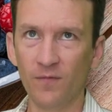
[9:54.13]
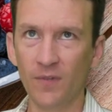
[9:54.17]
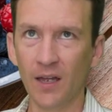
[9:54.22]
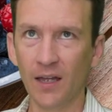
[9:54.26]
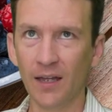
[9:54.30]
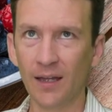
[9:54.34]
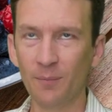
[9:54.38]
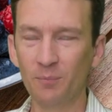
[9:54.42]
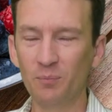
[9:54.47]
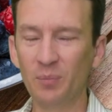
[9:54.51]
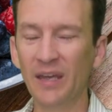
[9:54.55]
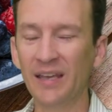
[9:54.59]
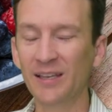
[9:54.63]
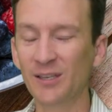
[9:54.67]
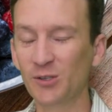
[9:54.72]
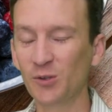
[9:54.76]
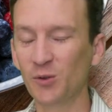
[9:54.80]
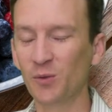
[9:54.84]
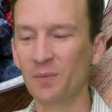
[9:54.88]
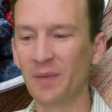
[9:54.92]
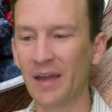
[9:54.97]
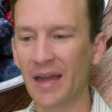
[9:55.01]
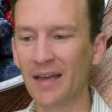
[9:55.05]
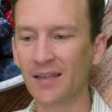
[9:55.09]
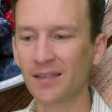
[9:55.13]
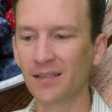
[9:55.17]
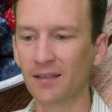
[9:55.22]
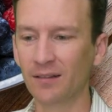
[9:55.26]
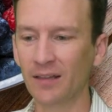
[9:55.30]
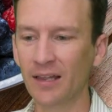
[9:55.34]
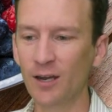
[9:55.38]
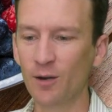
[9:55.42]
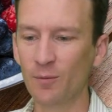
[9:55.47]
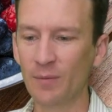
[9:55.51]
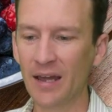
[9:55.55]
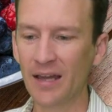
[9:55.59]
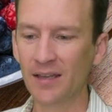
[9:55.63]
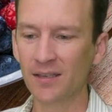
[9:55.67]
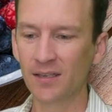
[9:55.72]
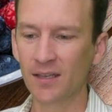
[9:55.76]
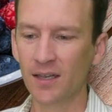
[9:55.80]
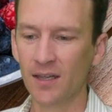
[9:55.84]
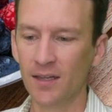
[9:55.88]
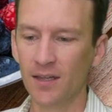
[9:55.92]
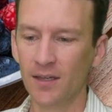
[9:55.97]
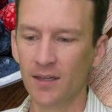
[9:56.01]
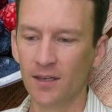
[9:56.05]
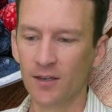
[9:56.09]
uh, pixel mask, layer
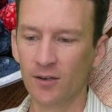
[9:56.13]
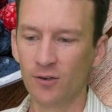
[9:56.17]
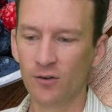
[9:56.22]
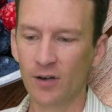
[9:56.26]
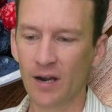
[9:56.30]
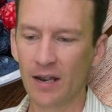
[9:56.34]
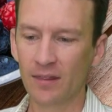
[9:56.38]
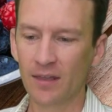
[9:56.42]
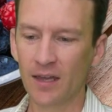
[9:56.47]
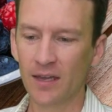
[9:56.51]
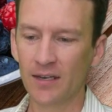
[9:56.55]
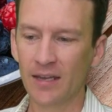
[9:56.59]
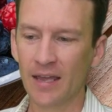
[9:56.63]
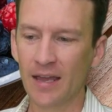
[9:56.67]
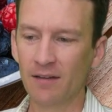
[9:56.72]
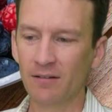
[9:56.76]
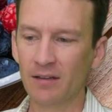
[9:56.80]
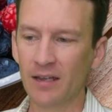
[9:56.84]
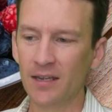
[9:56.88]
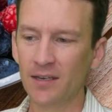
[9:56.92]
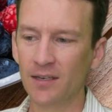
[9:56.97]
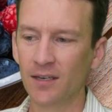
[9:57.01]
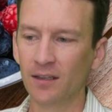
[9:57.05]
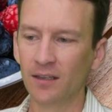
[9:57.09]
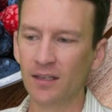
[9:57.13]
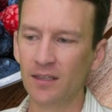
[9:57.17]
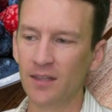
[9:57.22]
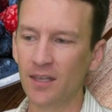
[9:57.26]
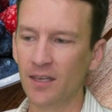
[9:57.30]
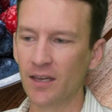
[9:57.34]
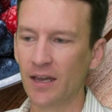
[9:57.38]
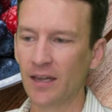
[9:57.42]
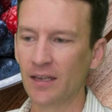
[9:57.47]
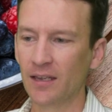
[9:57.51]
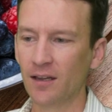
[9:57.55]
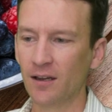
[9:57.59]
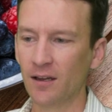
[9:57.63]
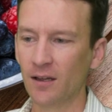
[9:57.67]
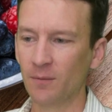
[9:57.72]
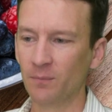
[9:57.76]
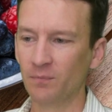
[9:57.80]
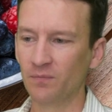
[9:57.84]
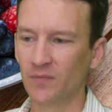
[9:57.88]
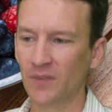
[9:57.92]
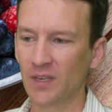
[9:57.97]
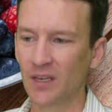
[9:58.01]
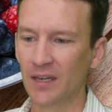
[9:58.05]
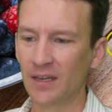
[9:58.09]
mask, drag that down and delete the
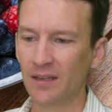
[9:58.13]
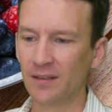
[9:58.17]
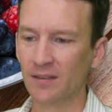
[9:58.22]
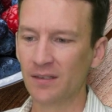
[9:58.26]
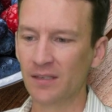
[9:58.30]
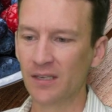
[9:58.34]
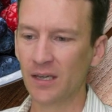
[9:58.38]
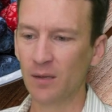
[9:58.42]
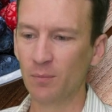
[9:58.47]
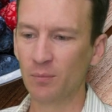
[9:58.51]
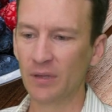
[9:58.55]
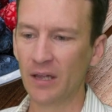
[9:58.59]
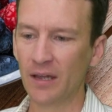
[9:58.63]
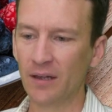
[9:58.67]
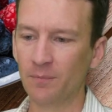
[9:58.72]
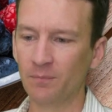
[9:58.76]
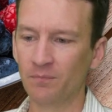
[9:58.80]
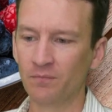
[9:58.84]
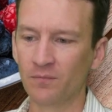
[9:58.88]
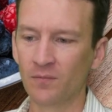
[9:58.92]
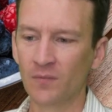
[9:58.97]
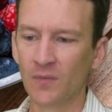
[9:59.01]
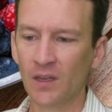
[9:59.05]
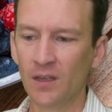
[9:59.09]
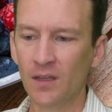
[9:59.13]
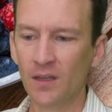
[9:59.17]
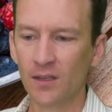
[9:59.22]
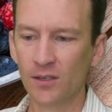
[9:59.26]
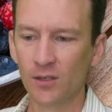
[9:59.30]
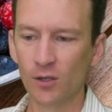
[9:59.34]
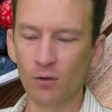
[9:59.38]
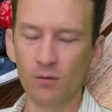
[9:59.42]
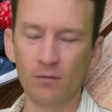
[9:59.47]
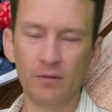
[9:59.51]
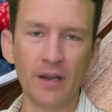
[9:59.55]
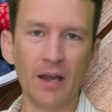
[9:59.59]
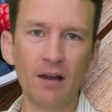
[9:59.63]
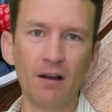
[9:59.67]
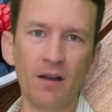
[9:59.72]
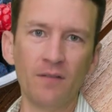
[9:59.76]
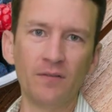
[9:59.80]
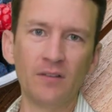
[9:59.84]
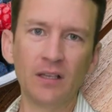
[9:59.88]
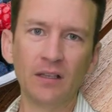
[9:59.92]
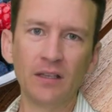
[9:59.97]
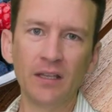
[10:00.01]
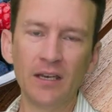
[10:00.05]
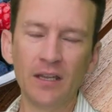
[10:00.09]
icon and say apply. So now
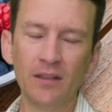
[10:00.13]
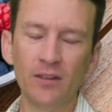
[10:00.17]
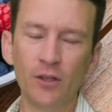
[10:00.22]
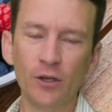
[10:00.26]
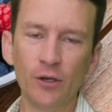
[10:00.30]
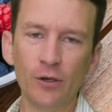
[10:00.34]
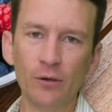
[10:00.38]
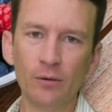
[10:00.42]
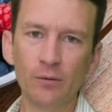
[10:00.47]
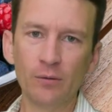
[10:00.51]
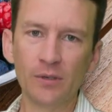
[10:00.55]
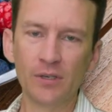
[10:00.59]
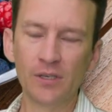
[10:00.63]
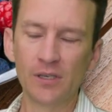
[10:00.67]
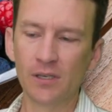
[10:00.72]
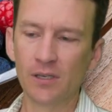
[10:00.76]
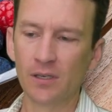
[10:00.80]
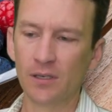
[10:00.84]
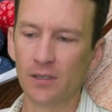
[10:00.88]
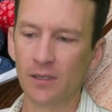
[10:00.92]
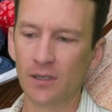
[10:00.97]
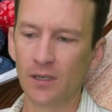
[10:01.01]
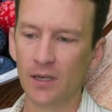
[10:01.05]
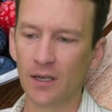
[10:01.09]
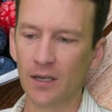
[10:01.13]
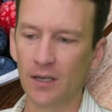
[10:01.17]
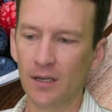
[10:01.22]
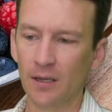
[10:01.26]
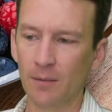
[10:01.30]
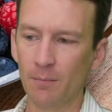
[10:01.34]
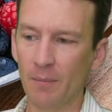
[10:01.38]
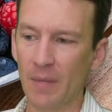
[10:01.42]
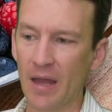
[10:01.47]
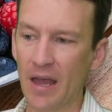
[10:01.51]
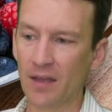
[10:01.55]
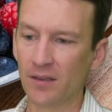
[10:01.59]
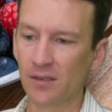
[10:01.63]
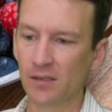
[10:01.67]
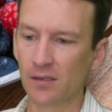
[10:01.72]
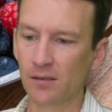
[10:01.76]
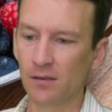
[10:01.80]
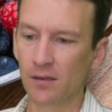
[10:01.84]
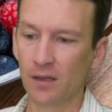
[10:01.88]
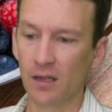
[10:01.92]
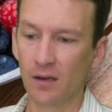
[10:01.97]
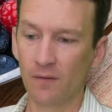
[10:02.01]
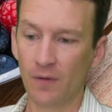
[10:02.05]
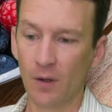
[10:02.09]
I've deleted those uh,
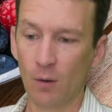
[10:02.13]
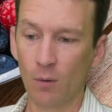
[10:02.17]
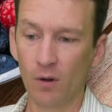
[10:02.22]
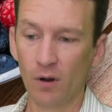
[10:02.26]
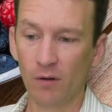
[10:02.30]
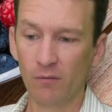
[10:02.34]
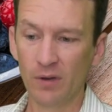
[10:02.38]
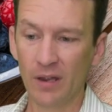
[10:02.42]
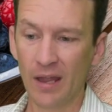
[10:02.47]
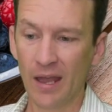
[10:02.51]
masks. Again, if I want to